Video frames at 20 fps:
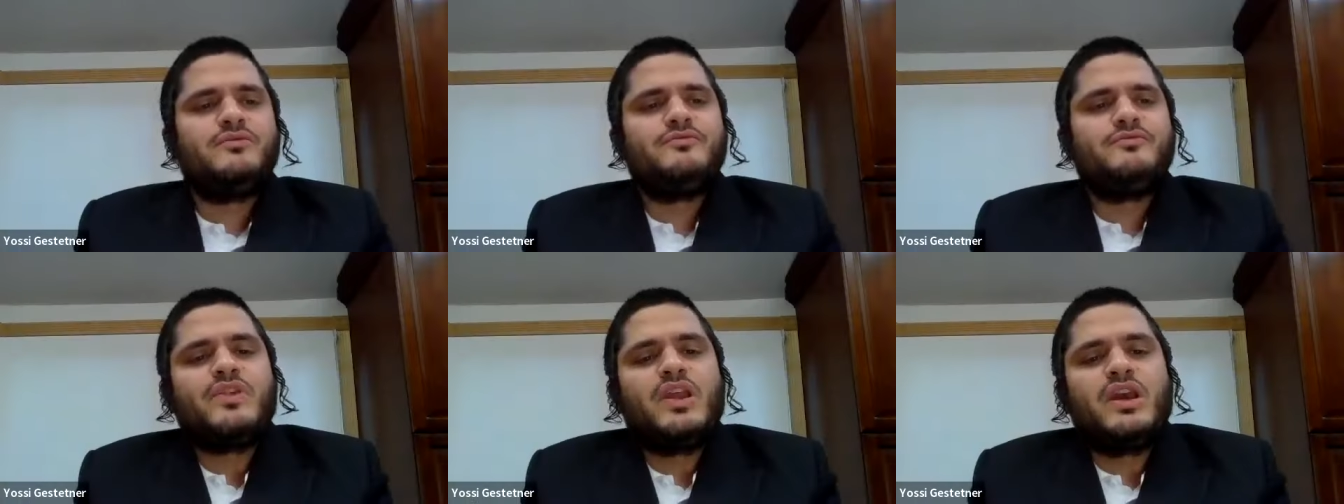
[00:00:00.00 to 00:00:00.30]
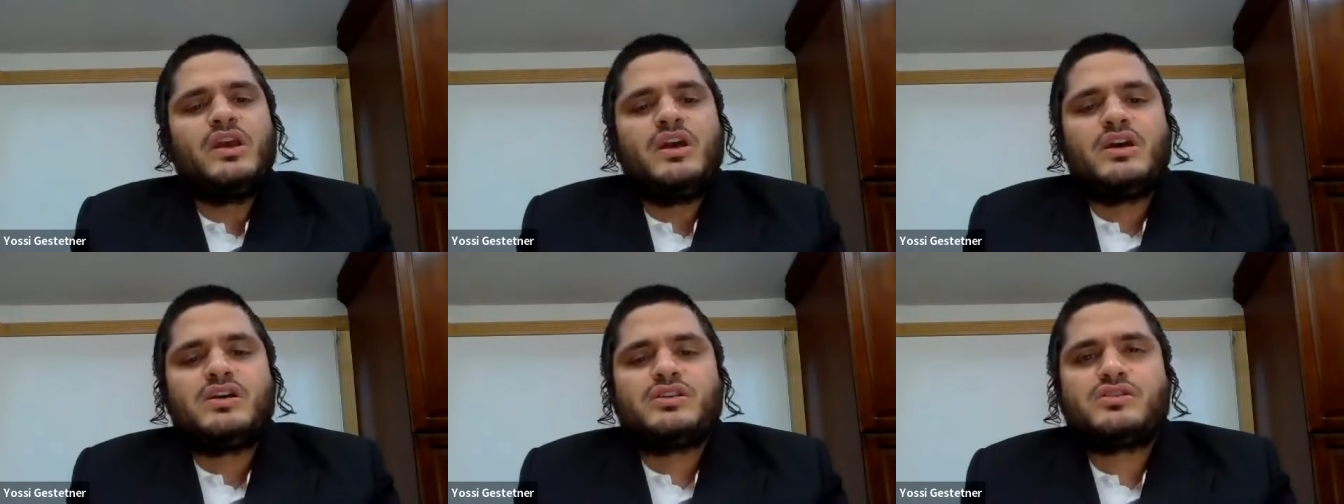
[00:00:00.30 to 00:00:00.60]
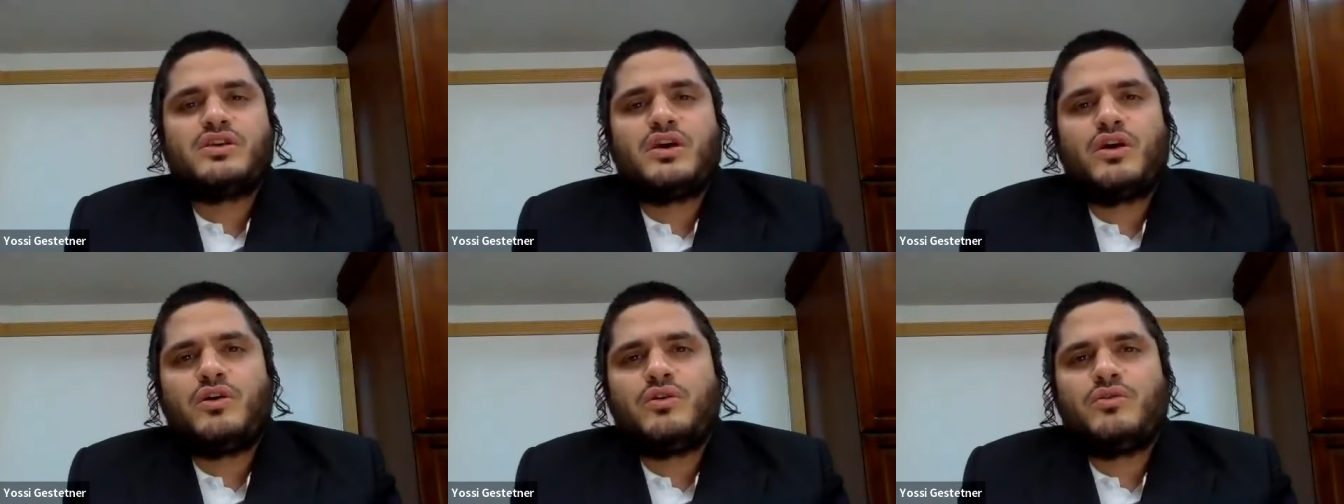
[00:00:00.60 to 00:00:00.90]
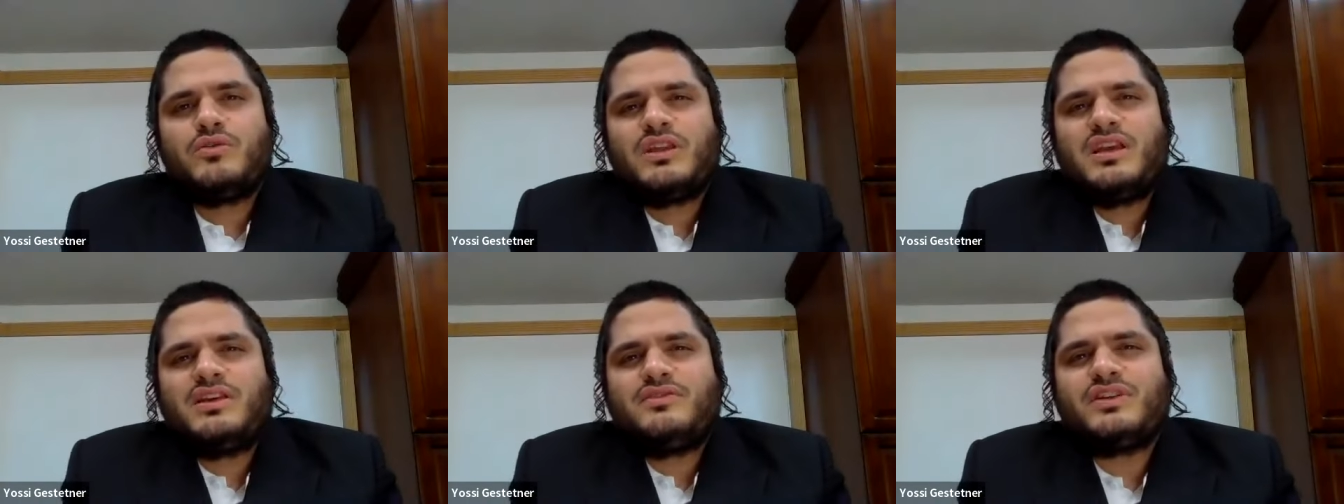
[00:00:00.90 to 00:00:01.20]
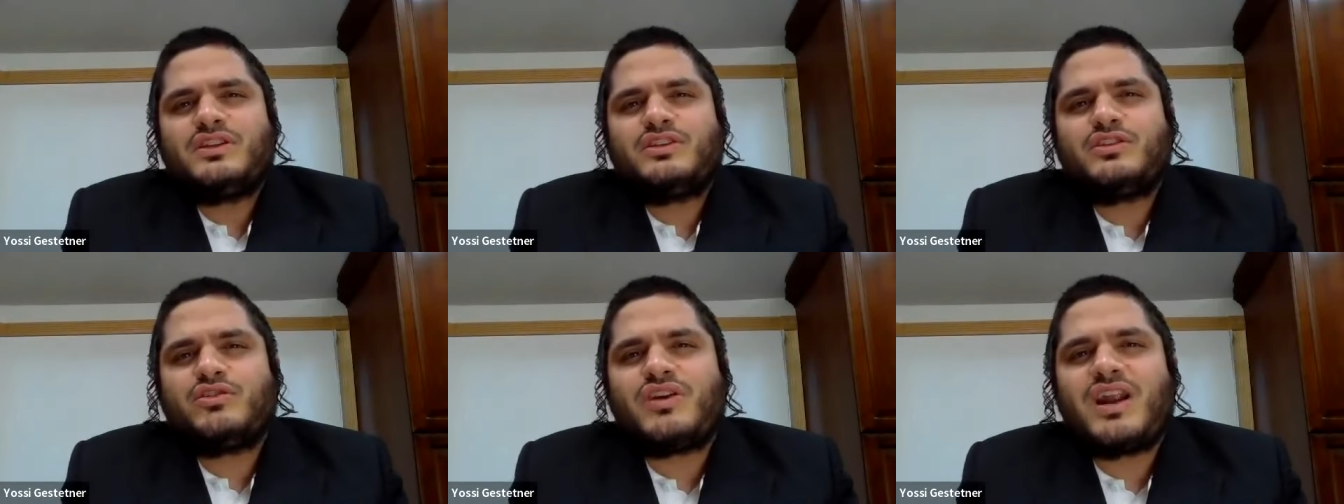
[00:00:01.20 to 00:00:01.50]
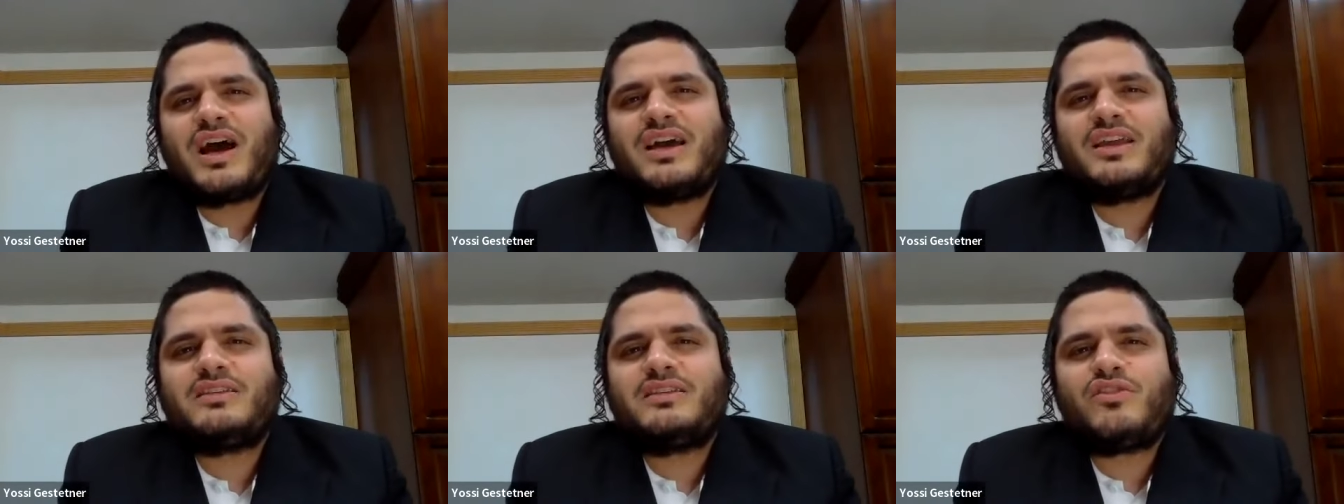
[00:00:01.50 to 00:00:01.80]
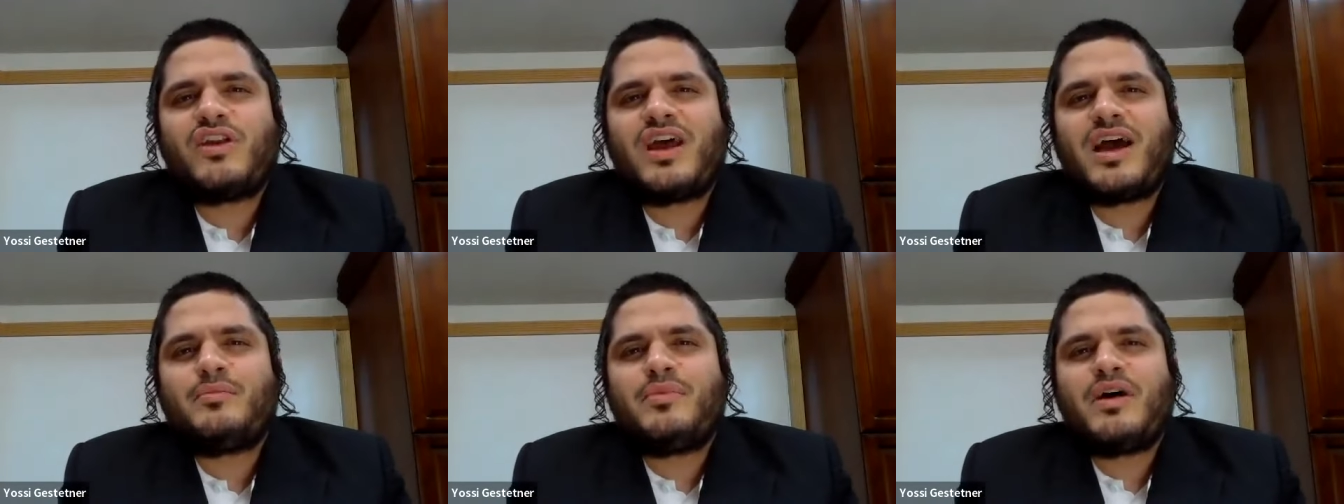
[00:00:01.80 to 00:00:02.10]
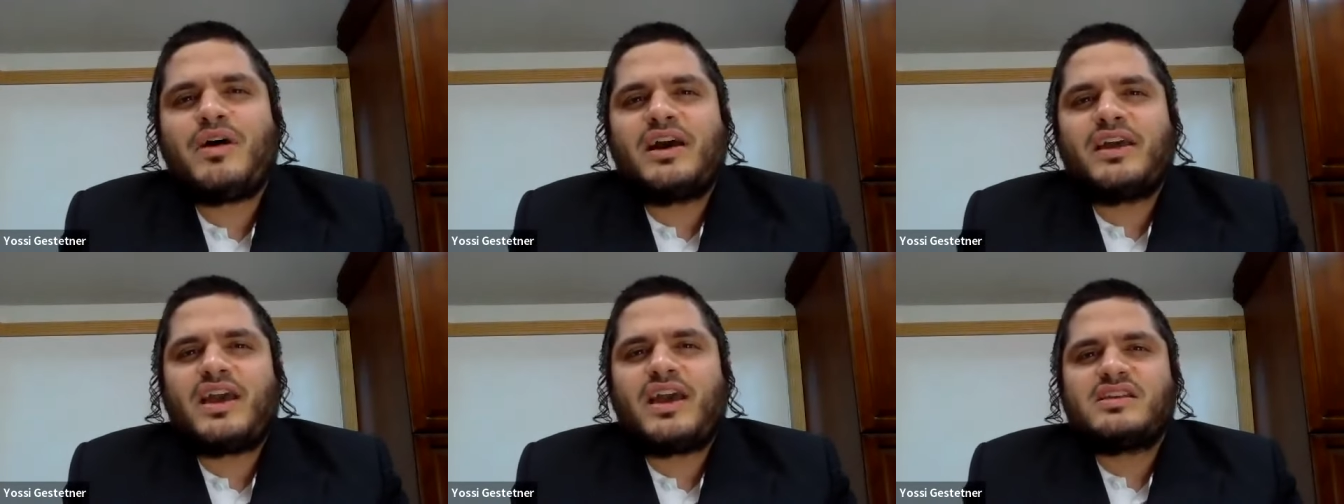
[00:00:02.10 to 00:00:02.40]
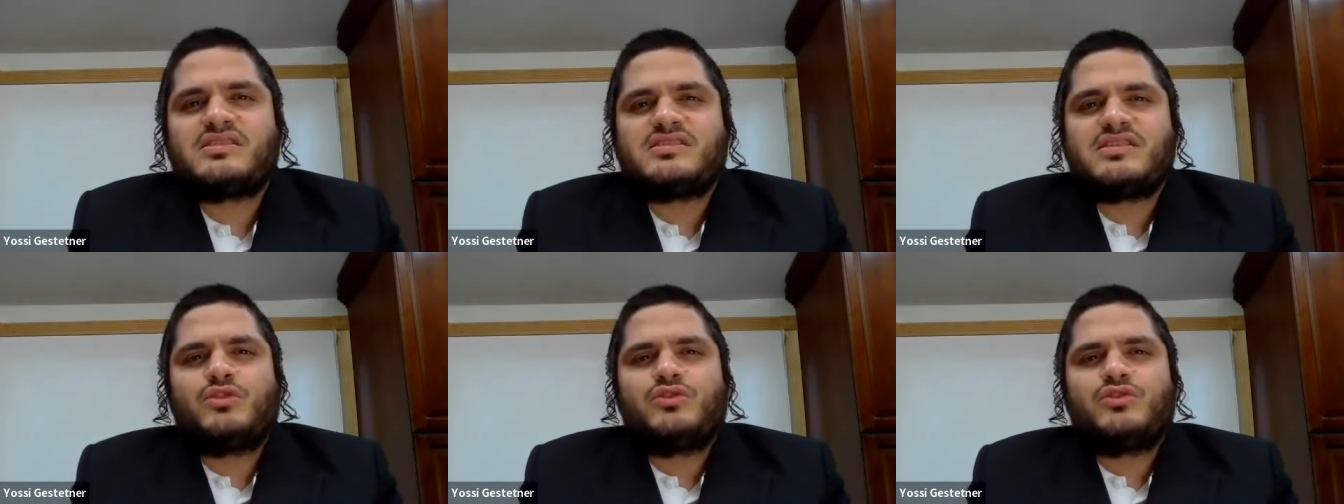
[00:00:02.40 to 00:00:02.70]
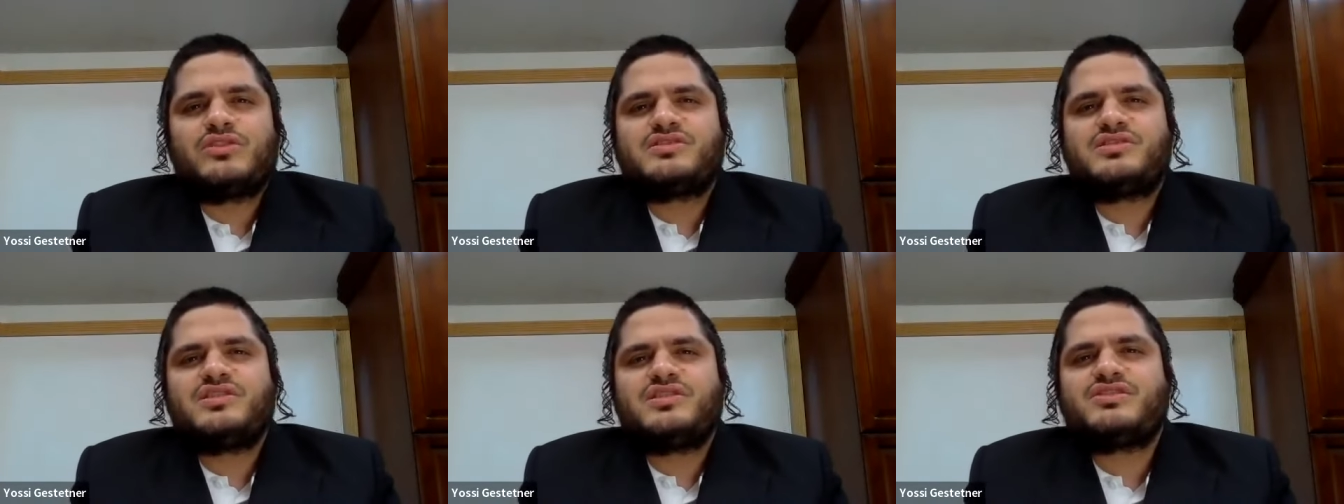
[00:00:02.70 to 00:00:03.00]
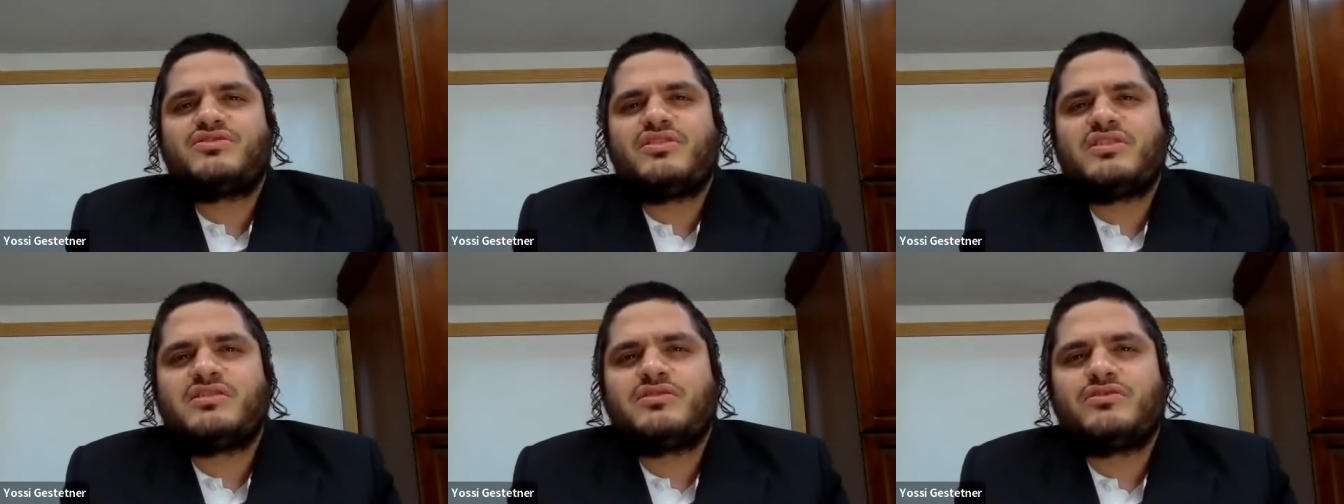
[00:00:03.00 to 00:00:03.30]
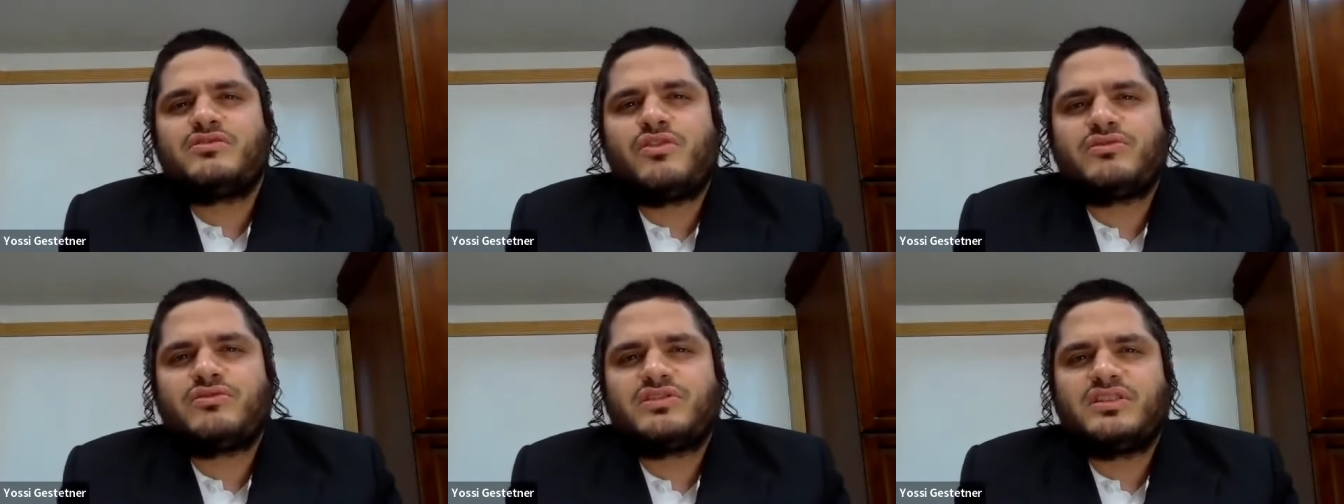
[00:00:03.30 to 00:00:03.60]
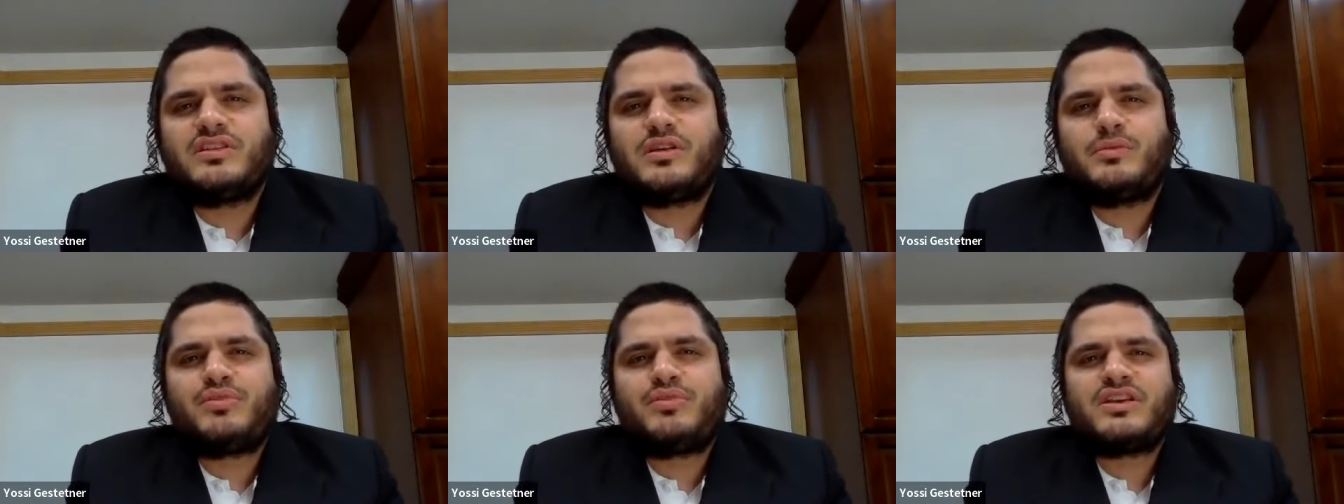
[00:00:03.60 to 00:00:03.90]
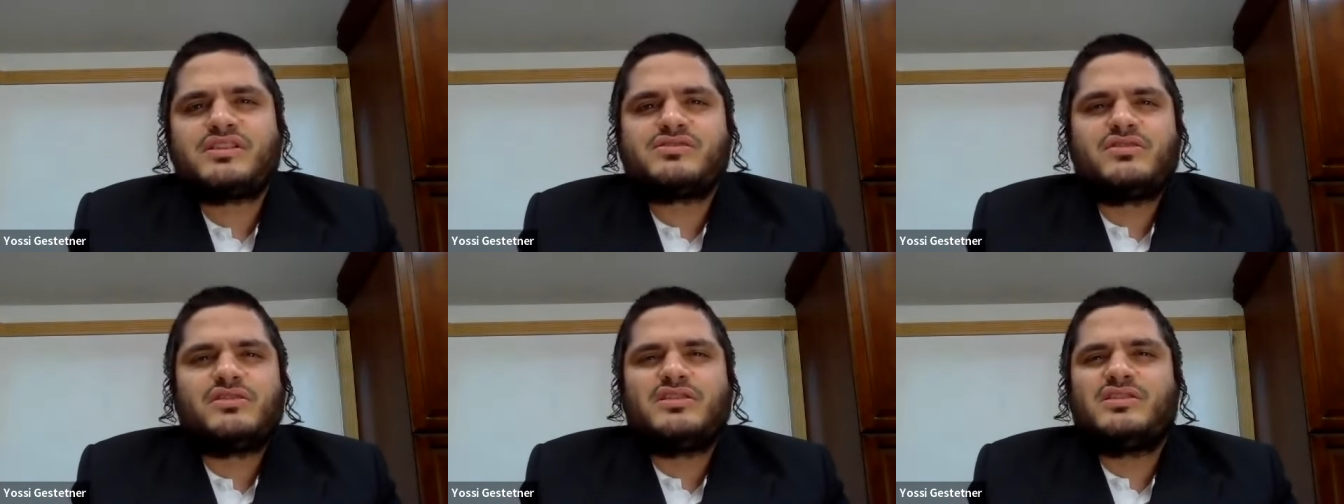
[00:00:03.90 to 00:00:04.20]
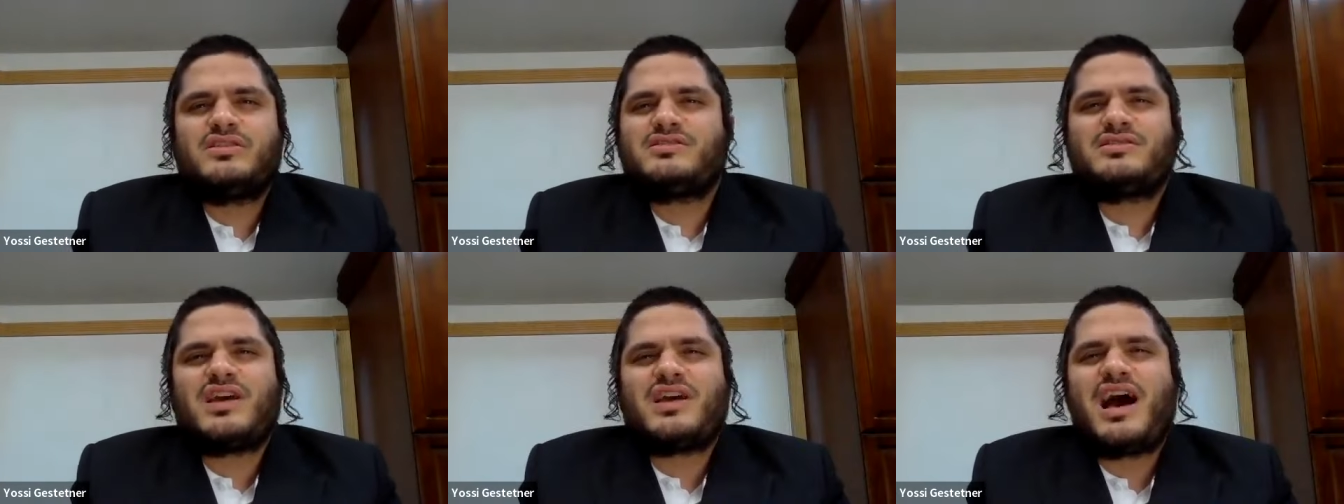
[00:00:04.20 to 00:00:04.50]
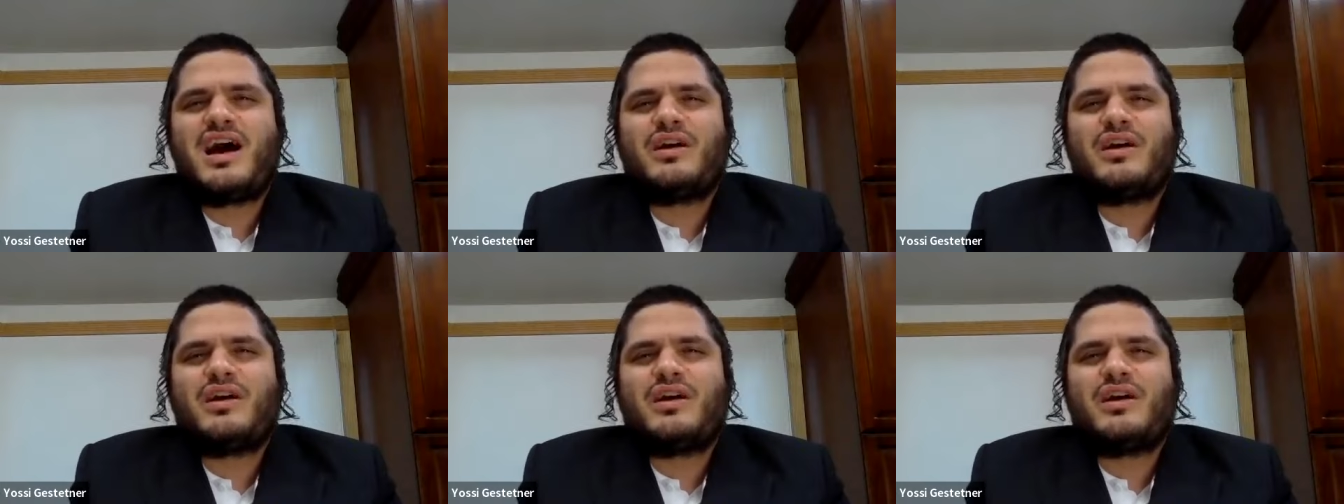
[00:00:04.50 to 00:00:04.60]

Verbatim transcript: you know so even to write rabbi as Agudas Israel wrote in the press release